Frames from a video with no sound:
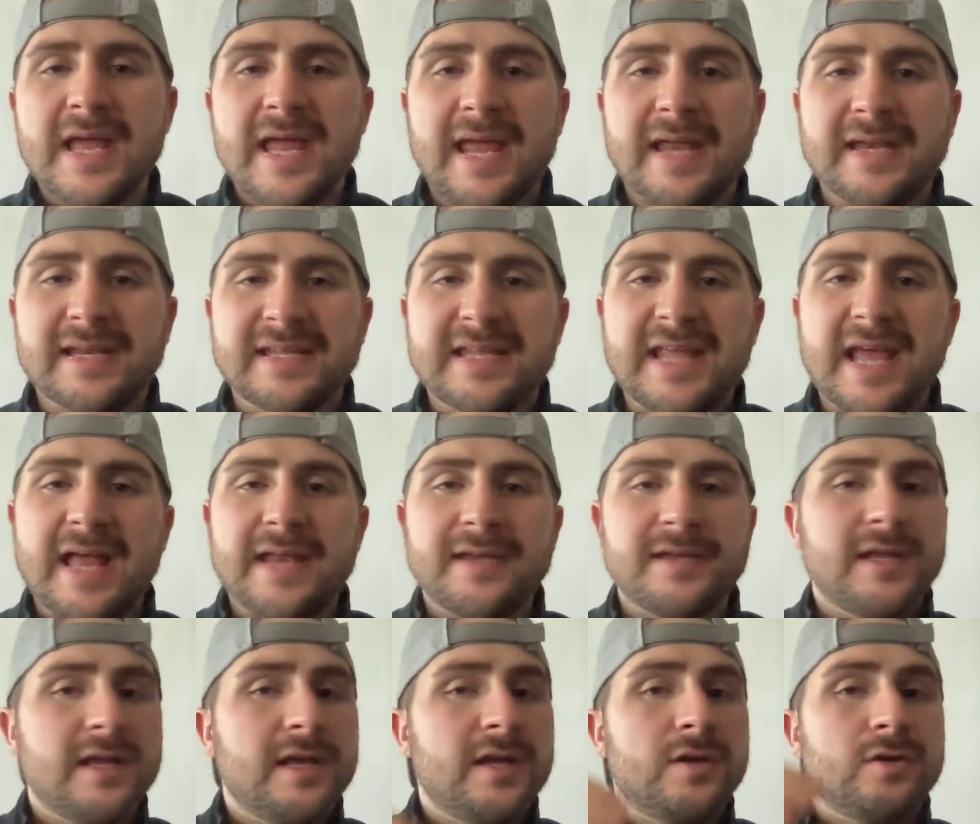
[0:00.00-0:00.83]
And
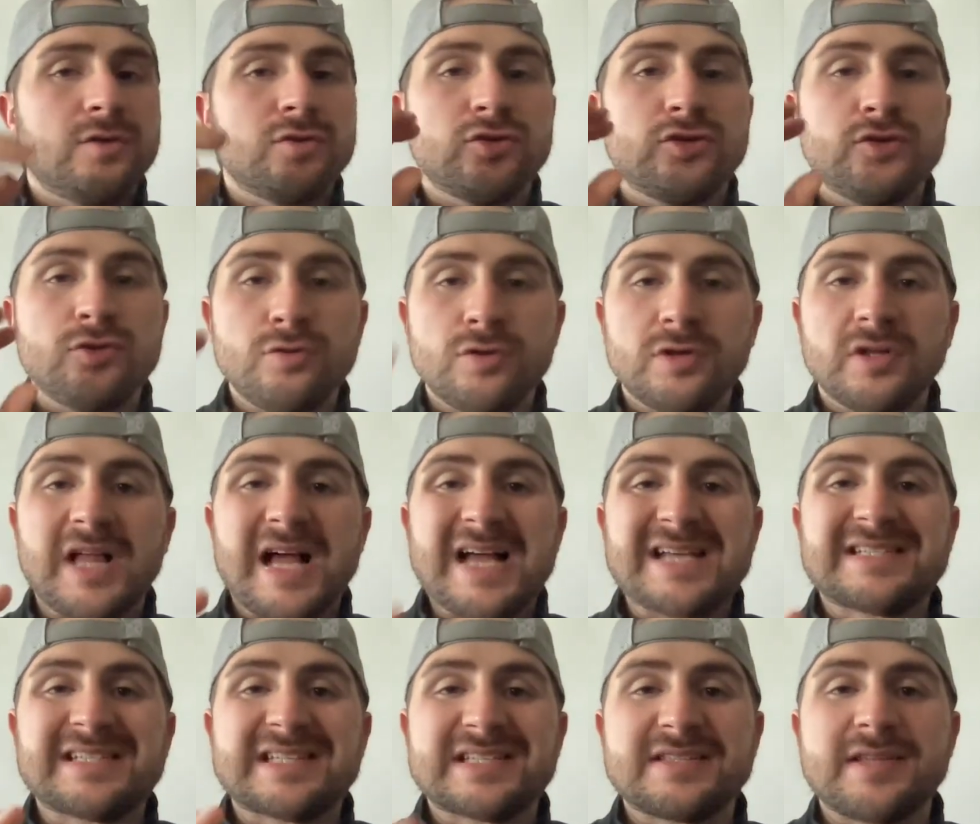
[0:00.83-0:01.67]
again,
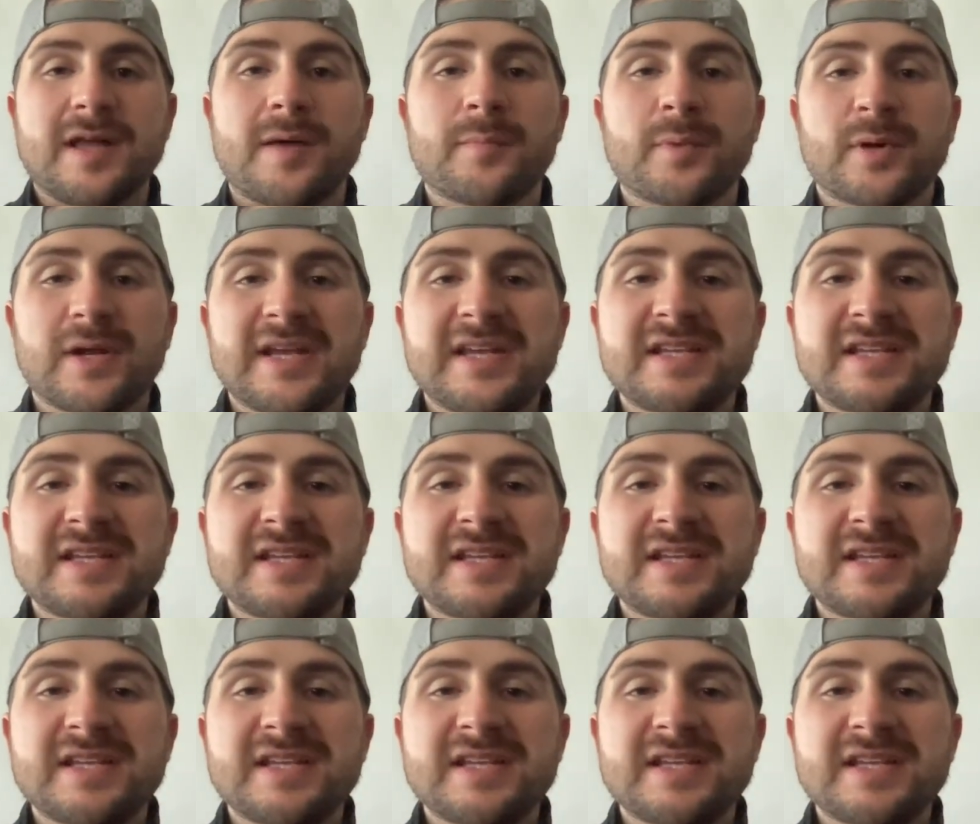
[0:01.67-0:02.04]
utilize this number.